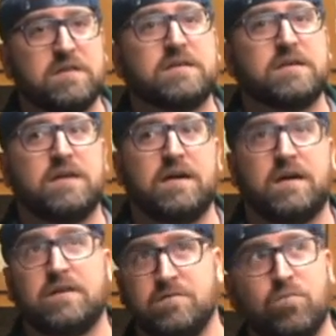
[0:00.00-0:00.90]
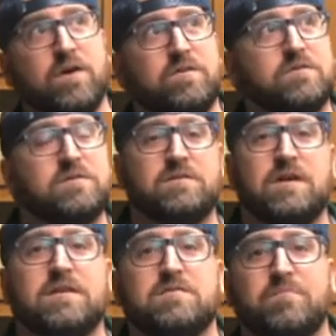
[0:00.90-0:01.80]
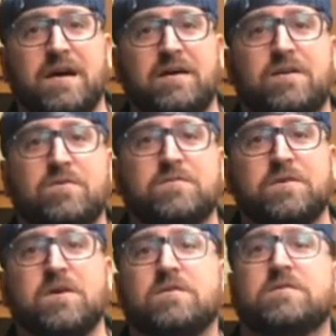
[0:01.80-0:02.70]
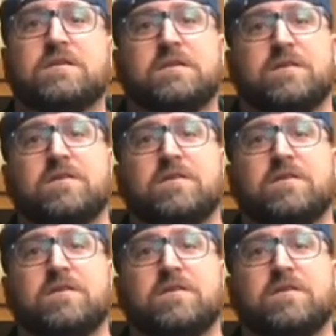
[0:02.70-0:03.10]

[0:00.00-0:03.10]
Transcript: And weather's nice and bad. I don't know if you heard the